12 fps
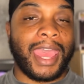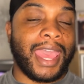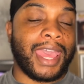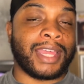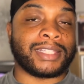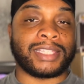
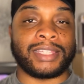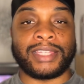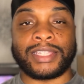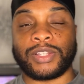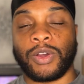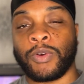add to
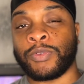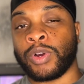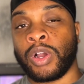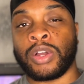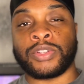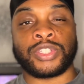this
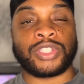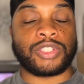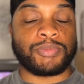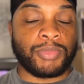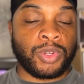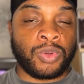overall
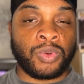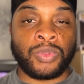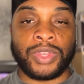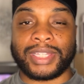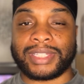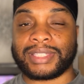
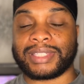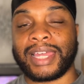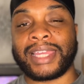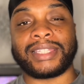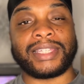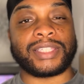smooth and
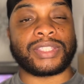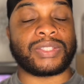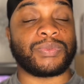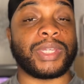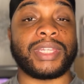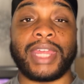slightly
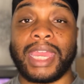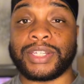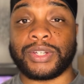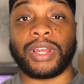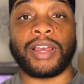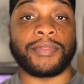sweet
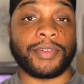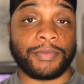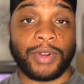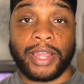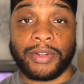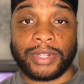nature of the
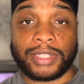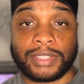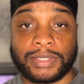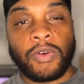fragrance.